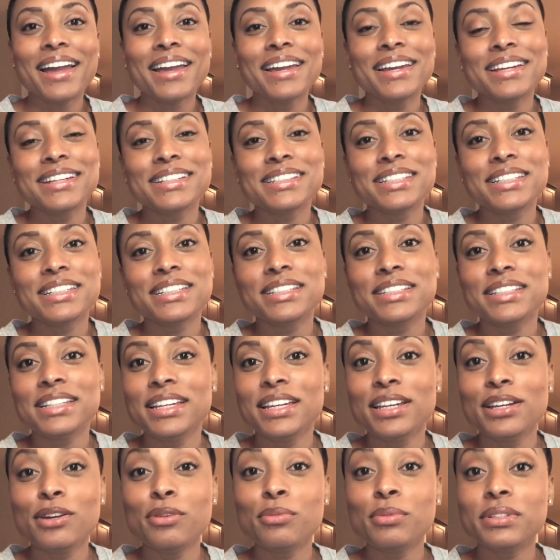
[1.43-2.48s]
it's
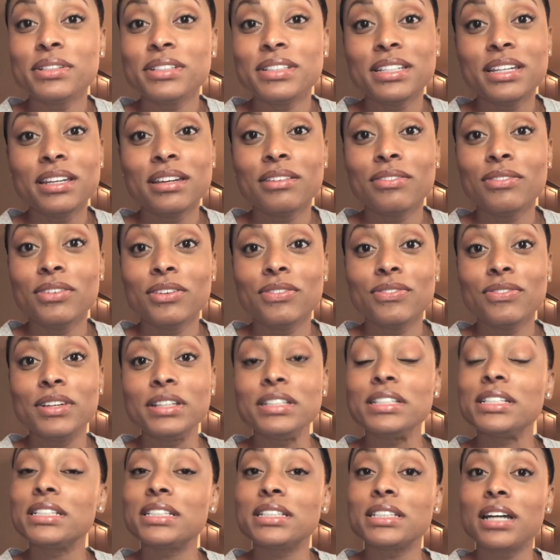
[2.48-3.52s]
Tia with
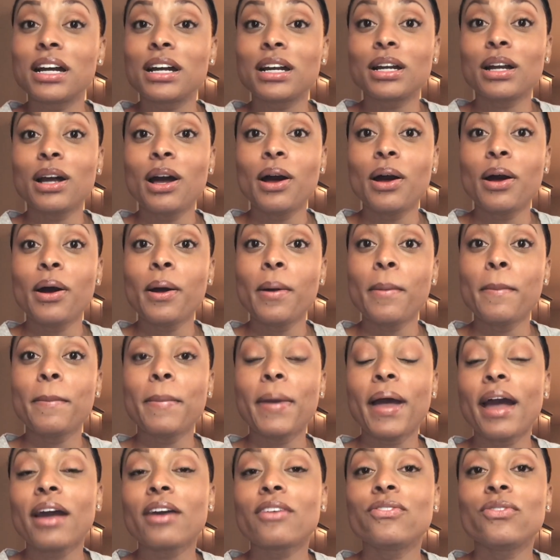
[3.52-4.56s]
tiavfitness.com,
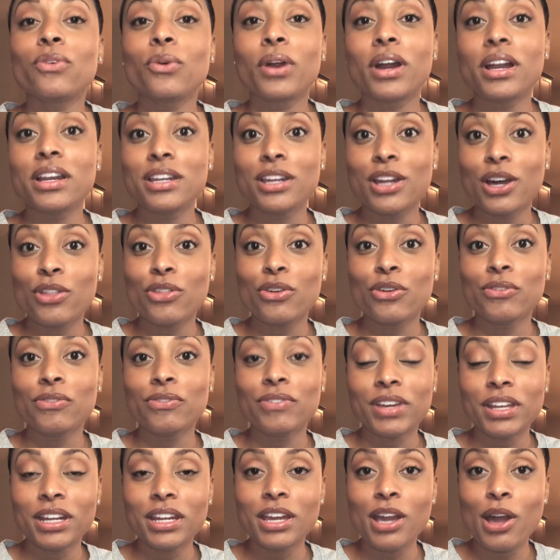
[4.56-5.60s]
back for another
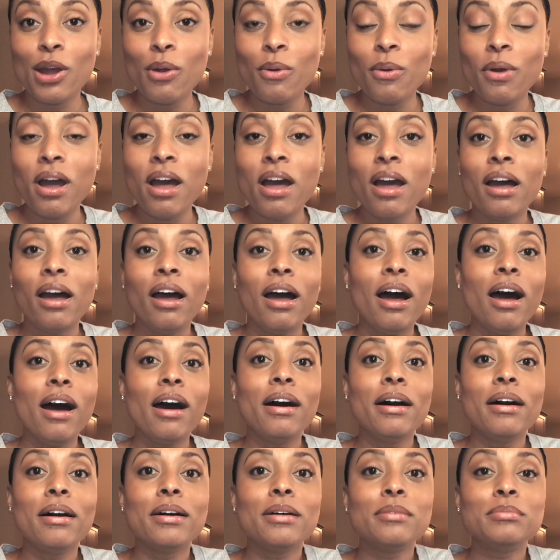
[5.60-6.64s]
video.
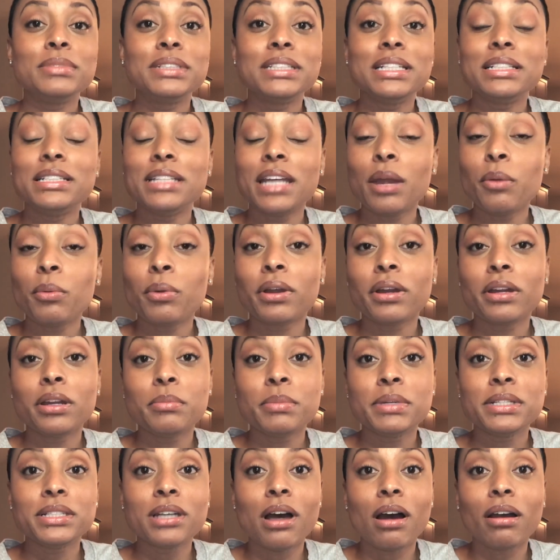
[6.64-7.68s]
Today we're going to
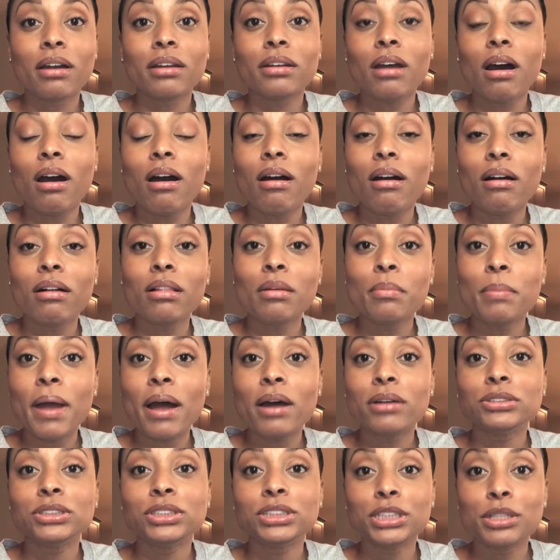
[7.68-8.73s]
be talking all
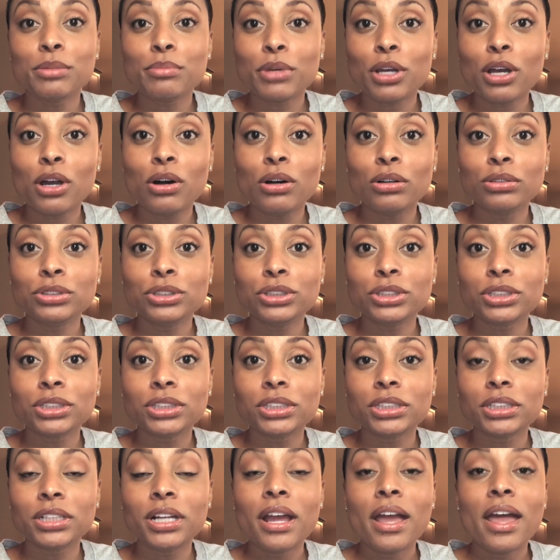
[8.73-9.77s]
about gym
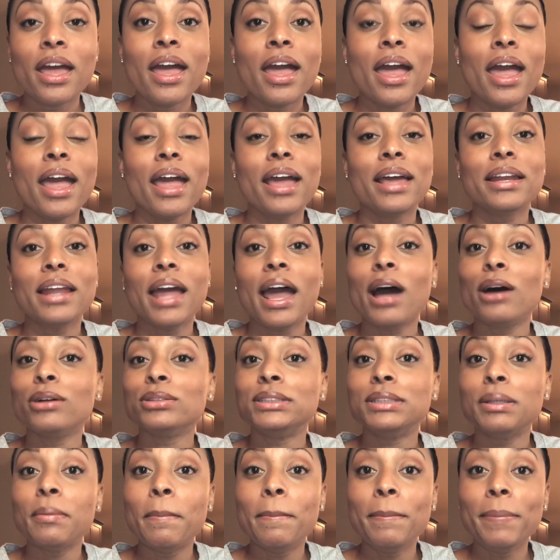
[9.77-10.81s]
culture and how
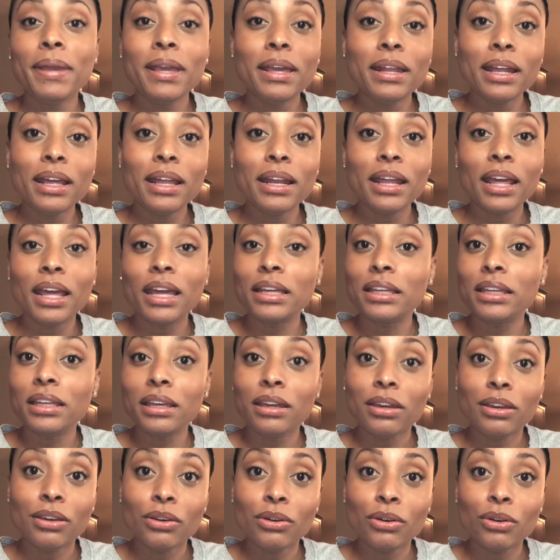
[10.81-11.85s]
to beat it and
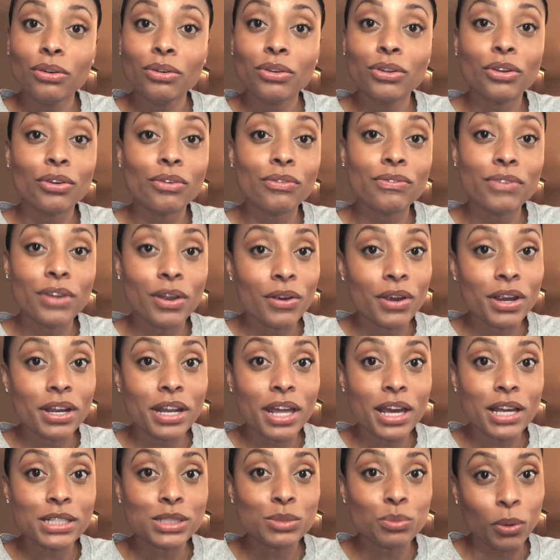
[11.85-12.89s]
kill your very
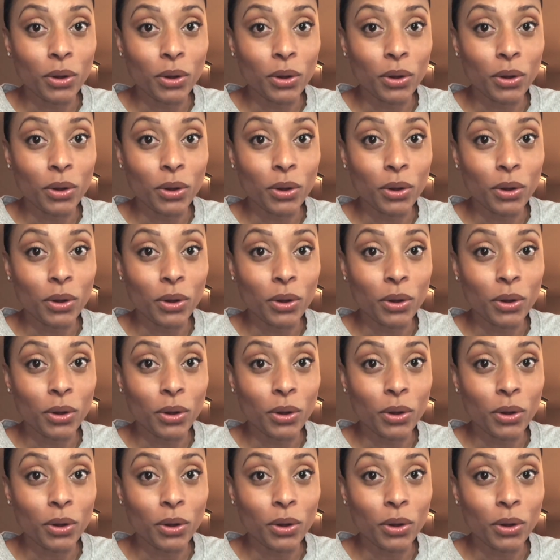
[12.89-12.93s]
next